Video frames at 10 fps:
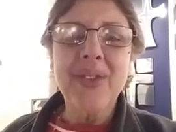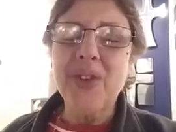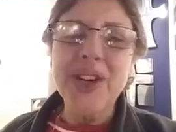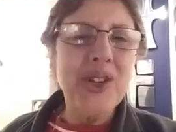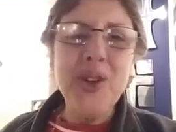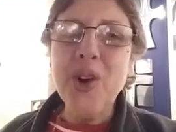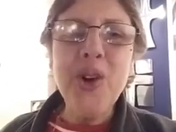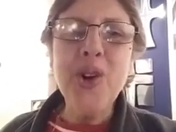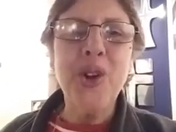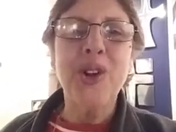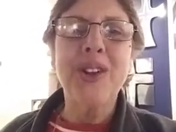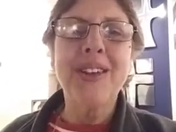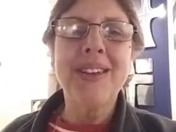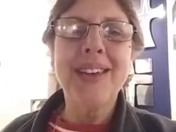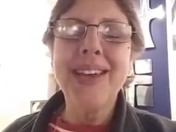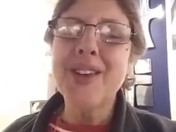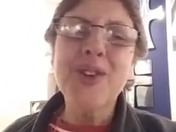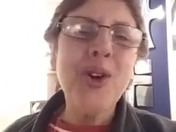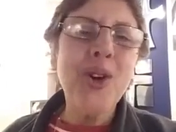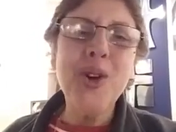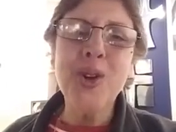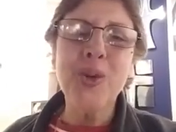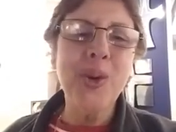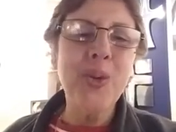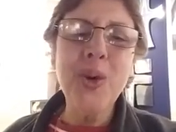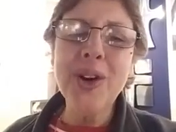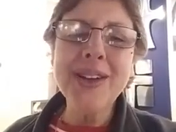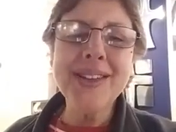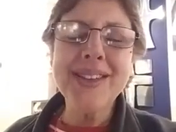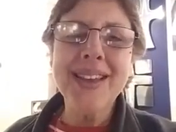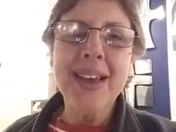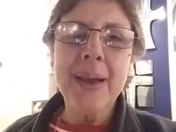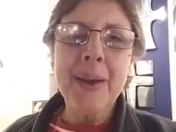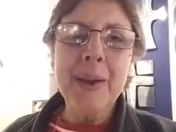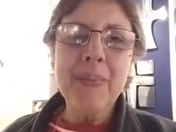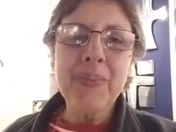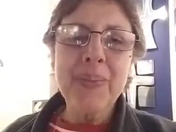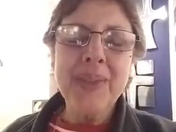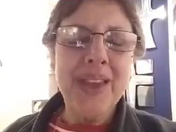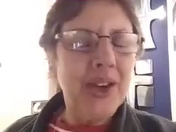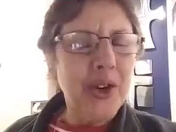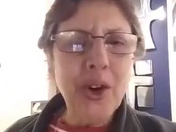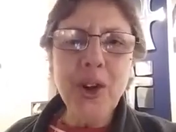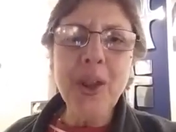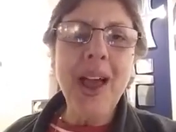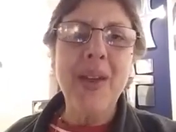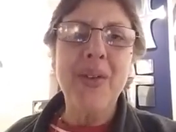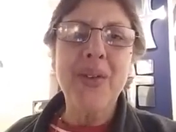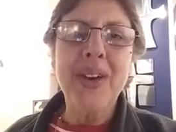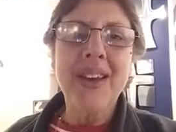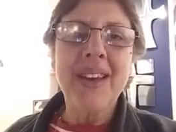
for eternal, eternal rewards and eternal life.